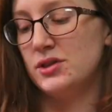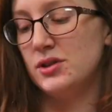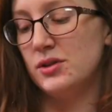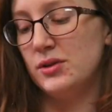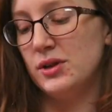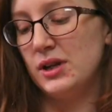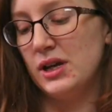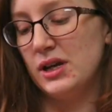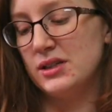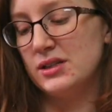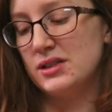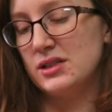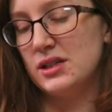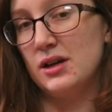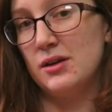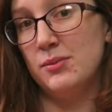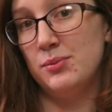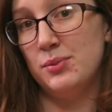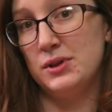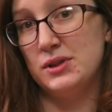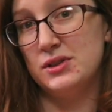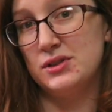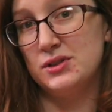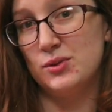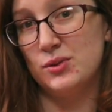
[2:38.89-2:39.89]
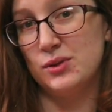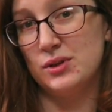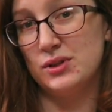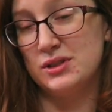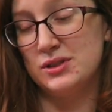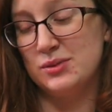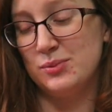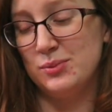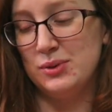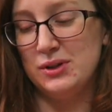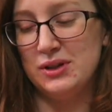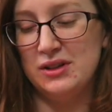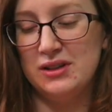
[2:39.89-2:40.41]
So next up is going
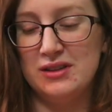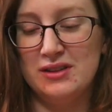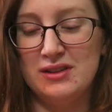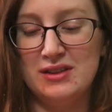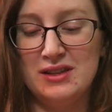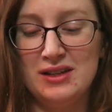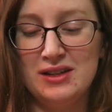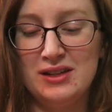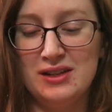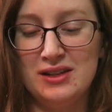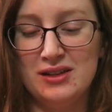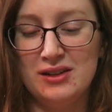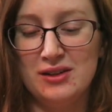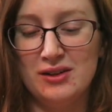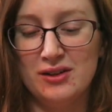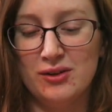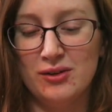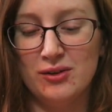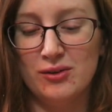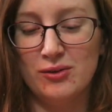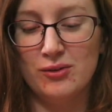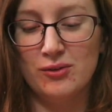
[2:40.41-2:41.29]
to be the